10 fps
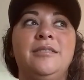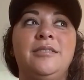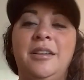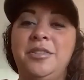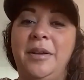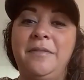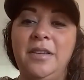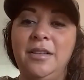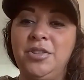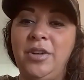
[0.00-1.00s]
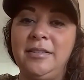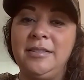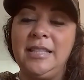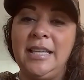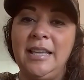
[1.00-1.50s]
I field
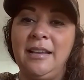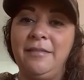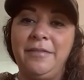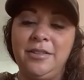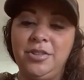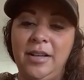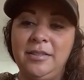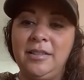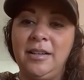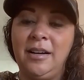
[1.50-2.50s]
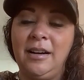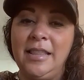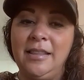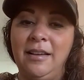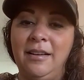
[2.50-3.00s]
dressed her
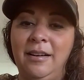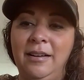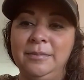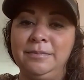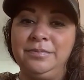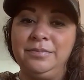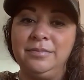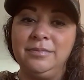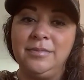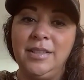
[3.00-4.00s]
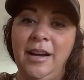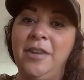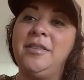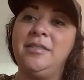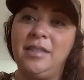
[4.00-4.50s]
and then got
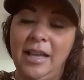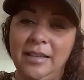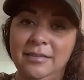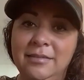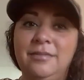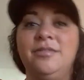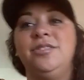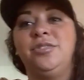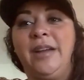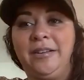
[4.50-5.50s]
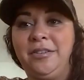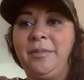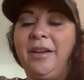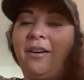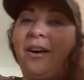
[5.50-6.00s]
her in the sled, dragged her to
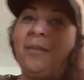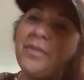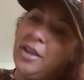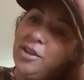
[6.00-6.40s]
my car.